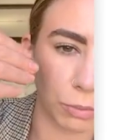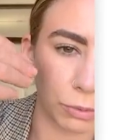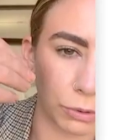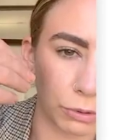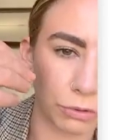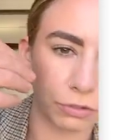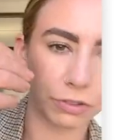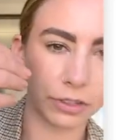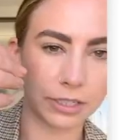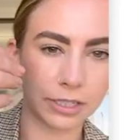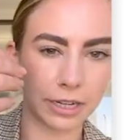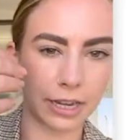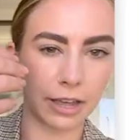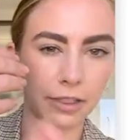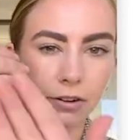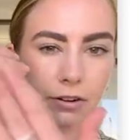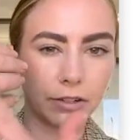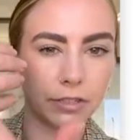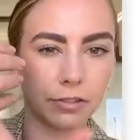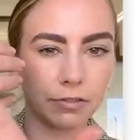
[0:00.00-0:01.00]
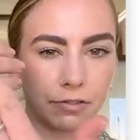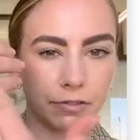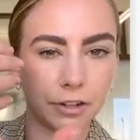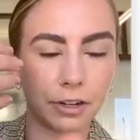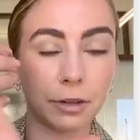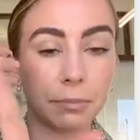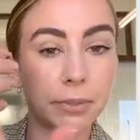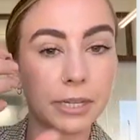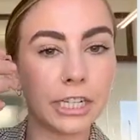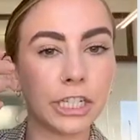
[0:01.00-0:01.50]
beautifully together. It's a
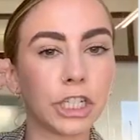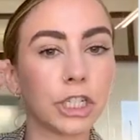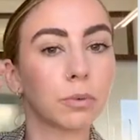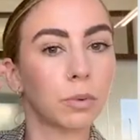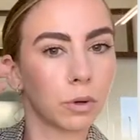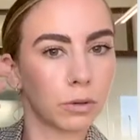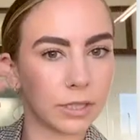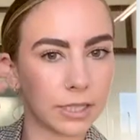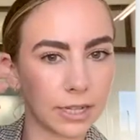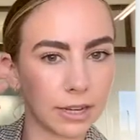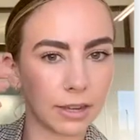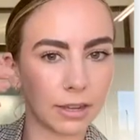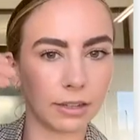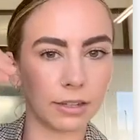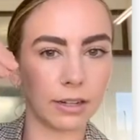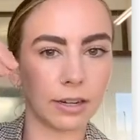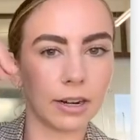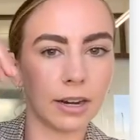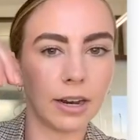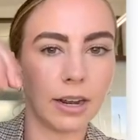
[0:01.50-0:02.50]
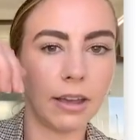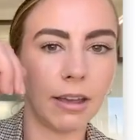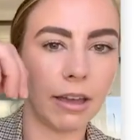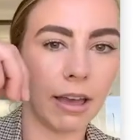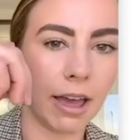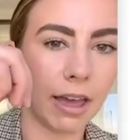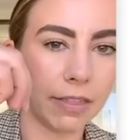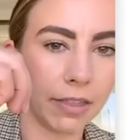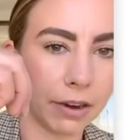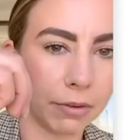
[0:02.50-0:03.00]
very peachy rosy color
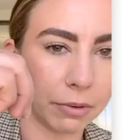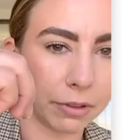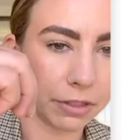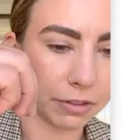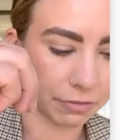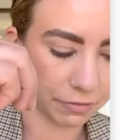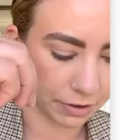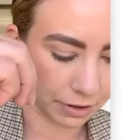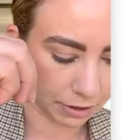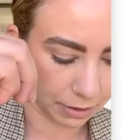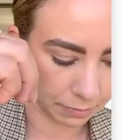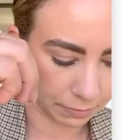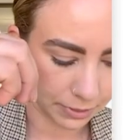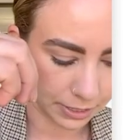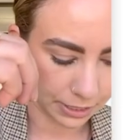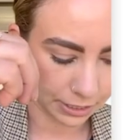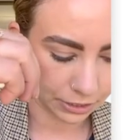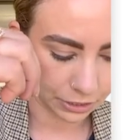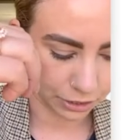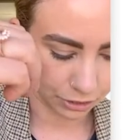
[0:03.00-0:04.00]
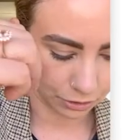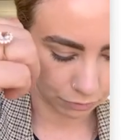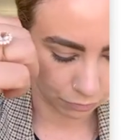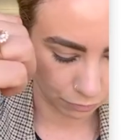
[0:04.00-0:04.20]
and then with a very peachy